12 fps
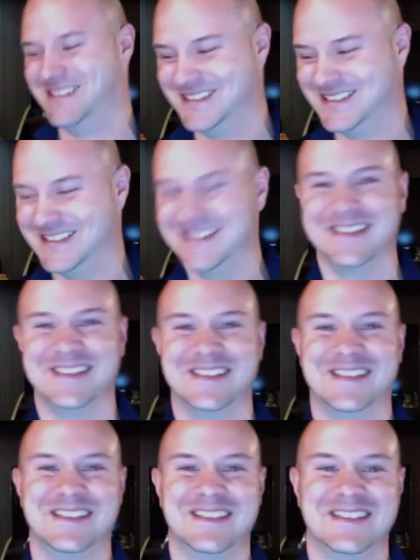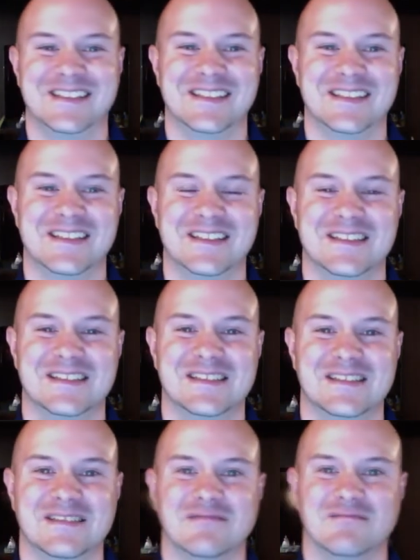
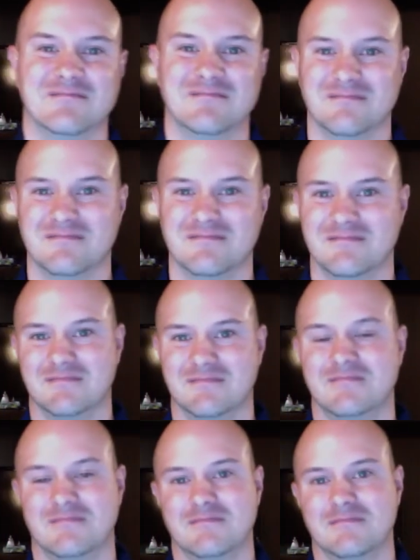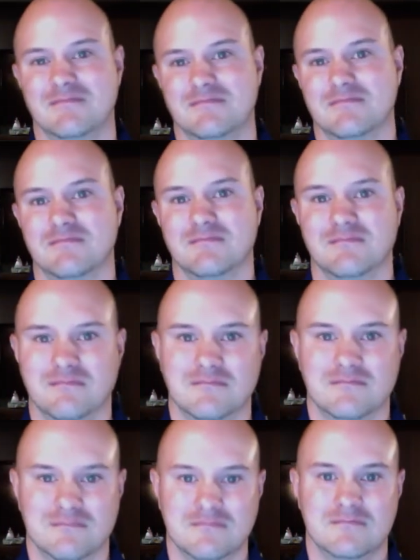
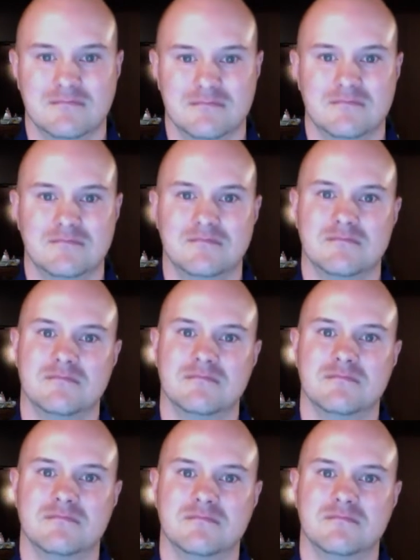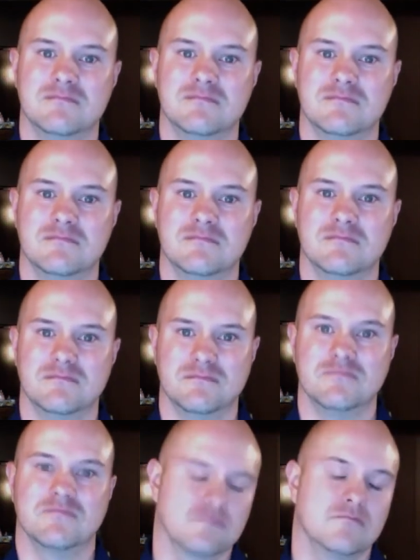
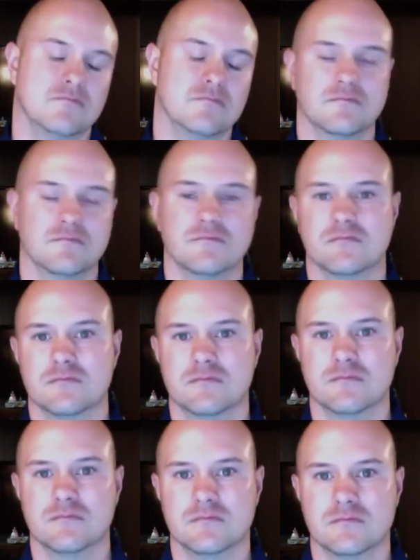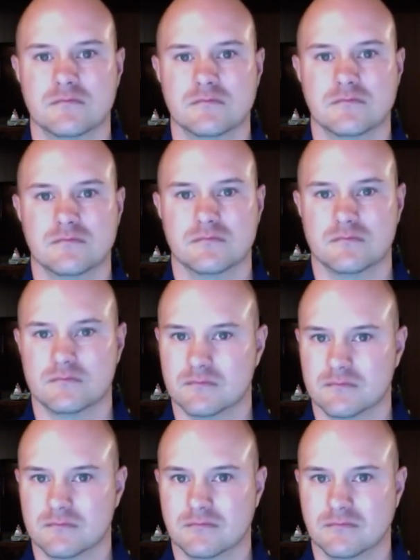The person shown says nothing.